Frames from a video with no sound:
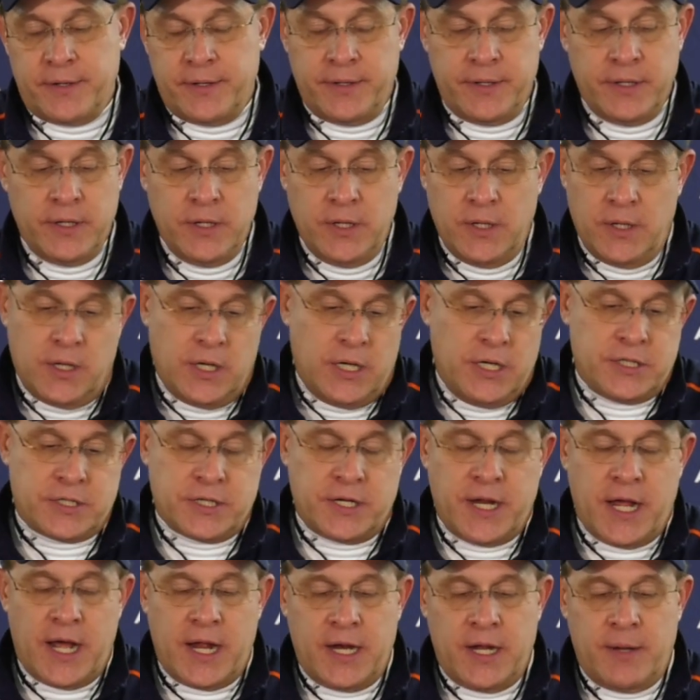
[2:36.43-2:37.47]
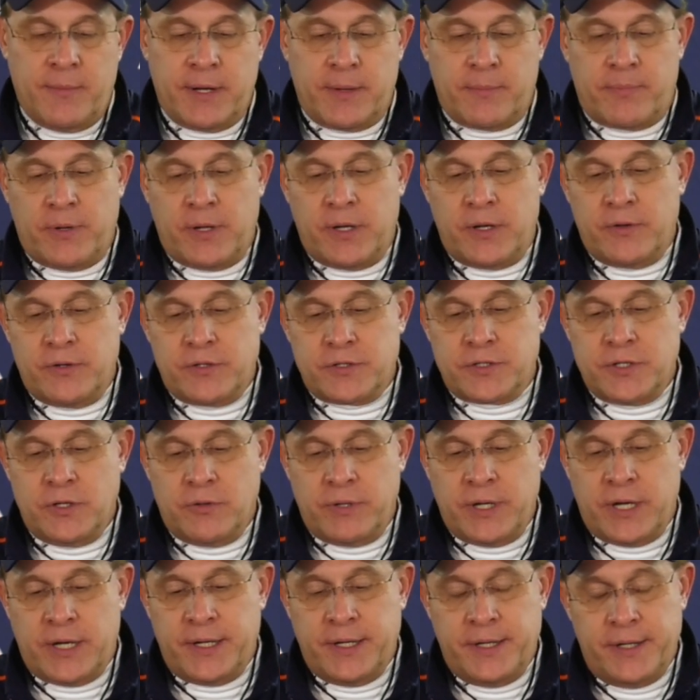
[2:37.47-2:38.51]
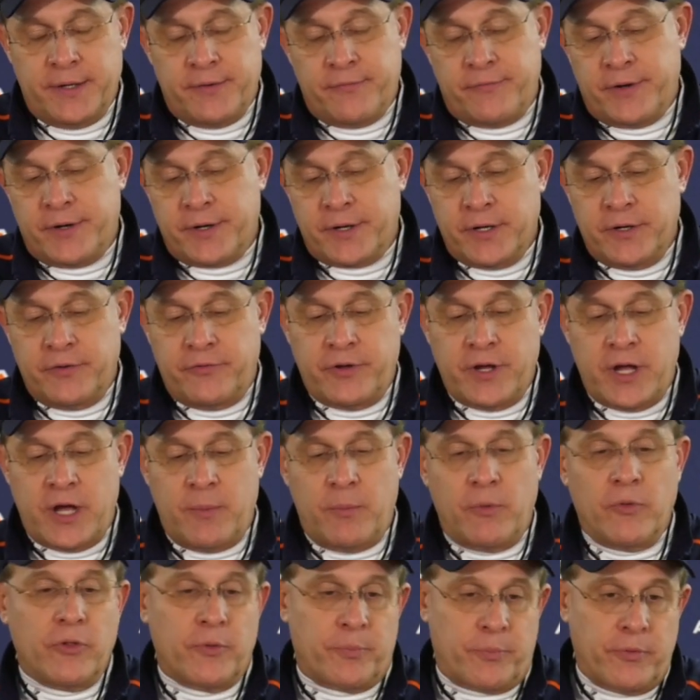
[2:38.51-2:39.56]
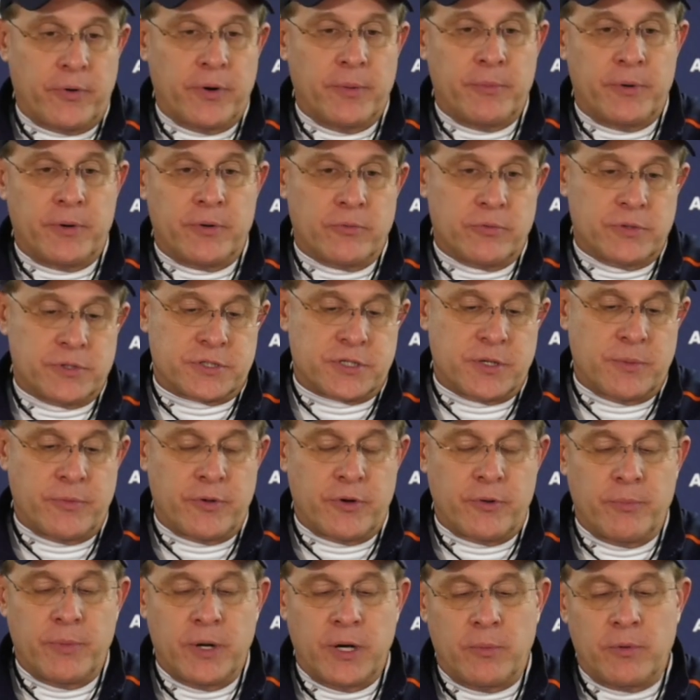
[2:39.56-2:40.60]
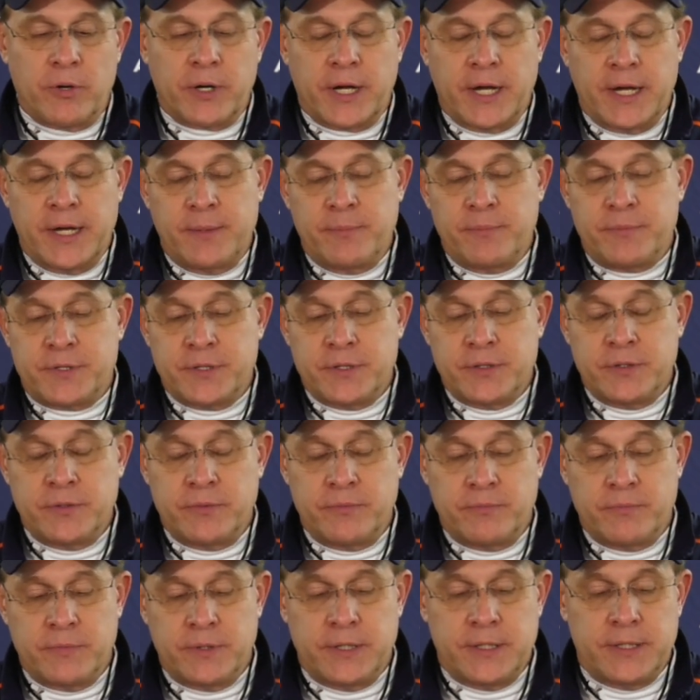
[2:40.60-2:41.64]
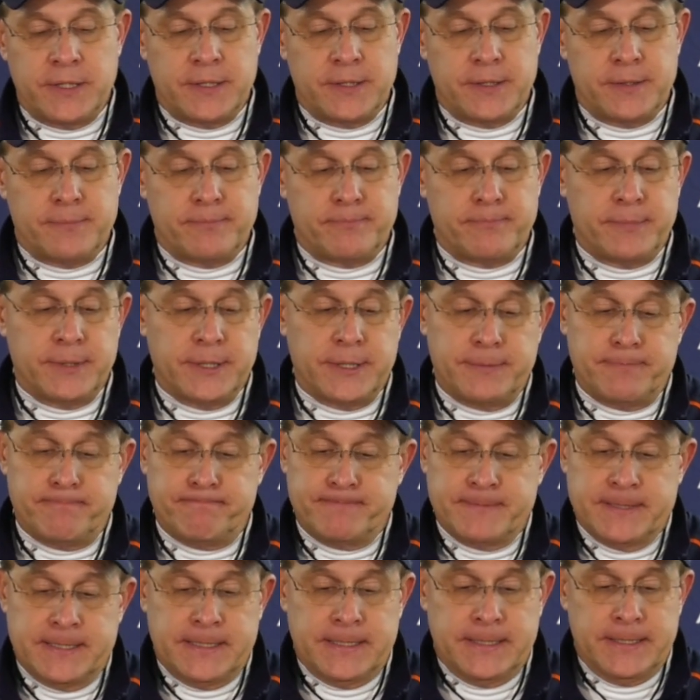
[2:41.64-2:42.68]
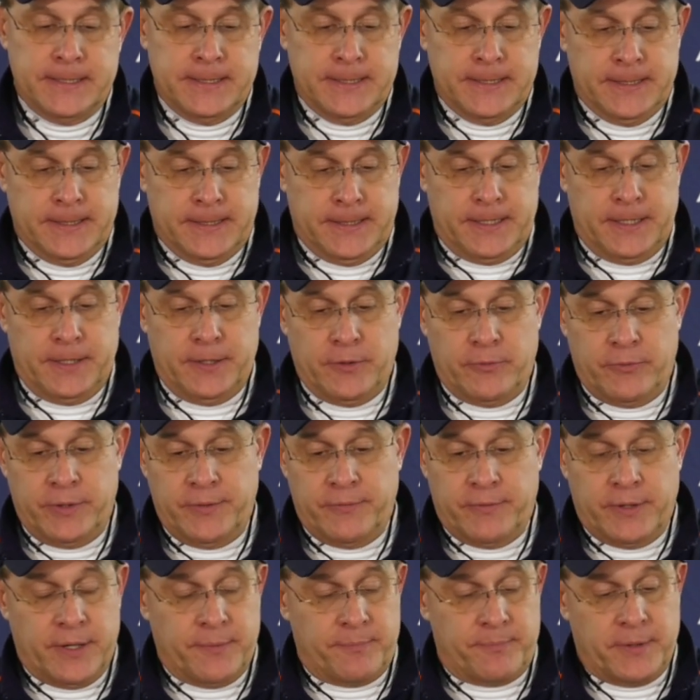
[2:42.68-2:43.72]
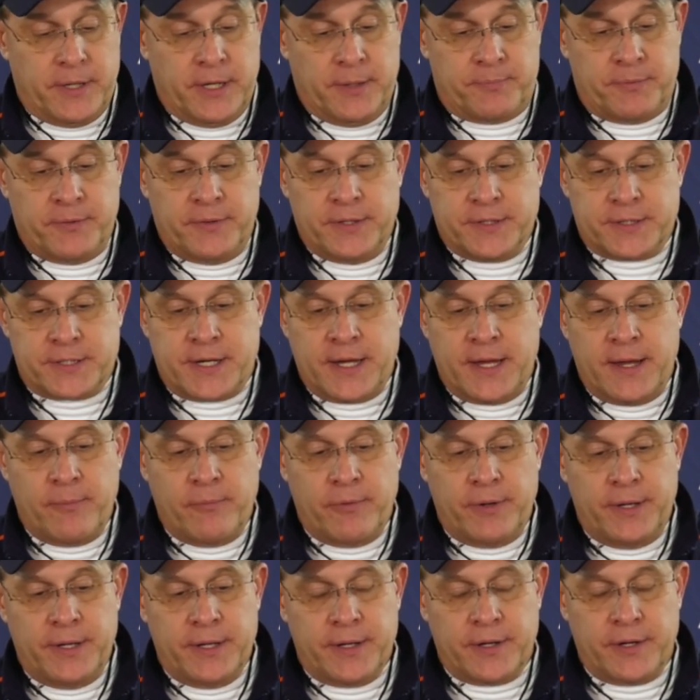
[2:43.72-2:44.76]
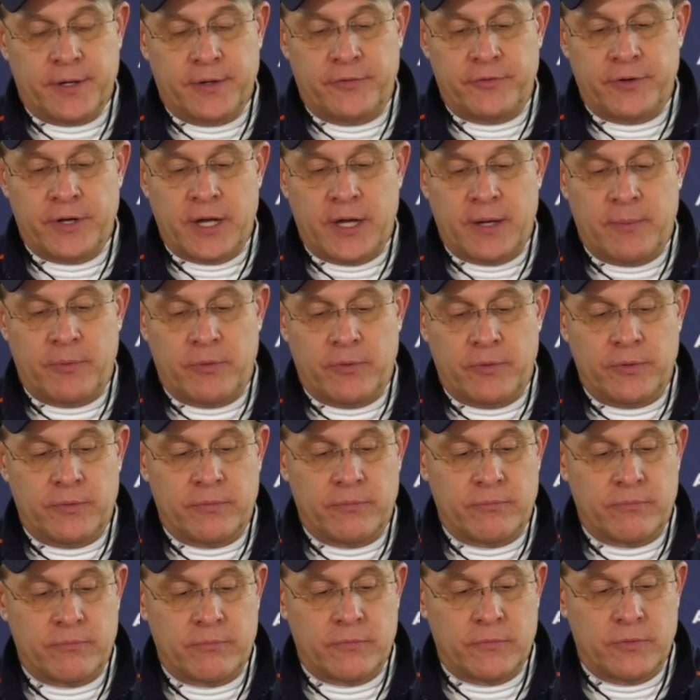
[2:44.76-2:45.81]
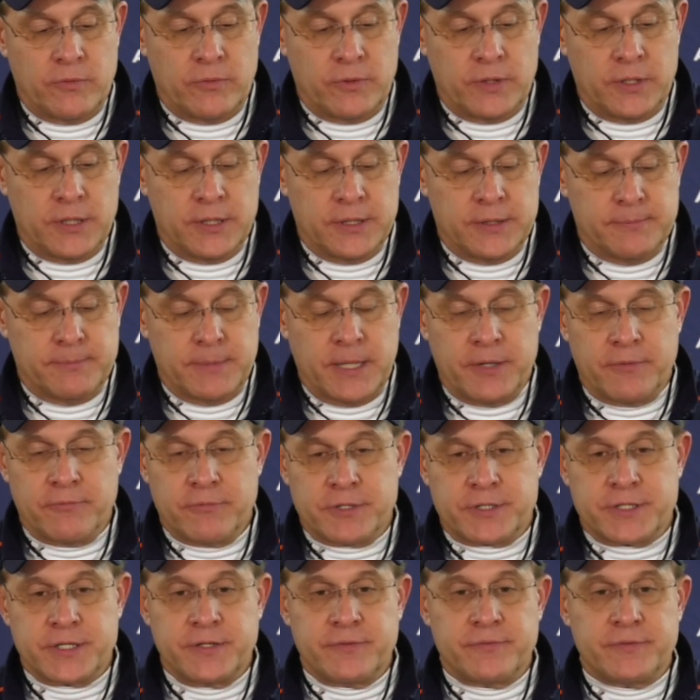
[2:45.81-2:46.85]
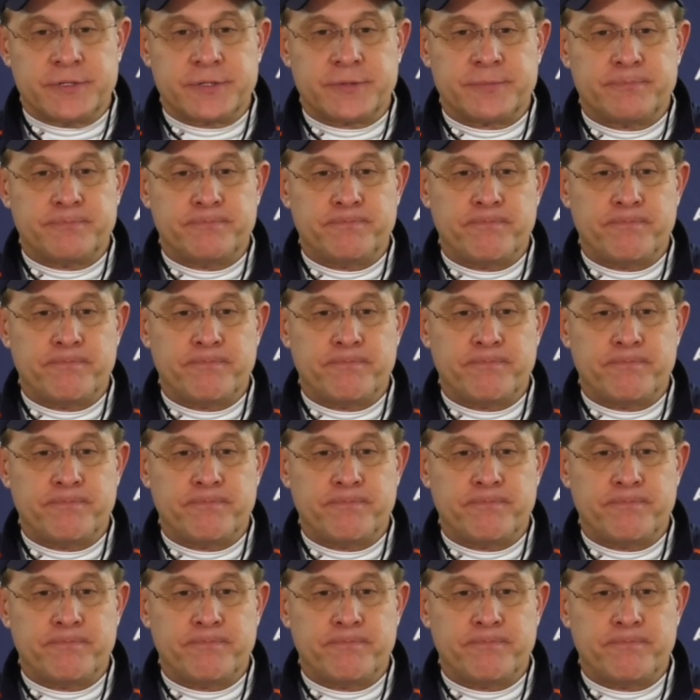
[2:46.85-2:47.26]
And he's a dynamic player. There's no doubt he did a very good job on the perimeter with some of their bubble game too. But, you know, we up to this game, we did a good job on main receivers.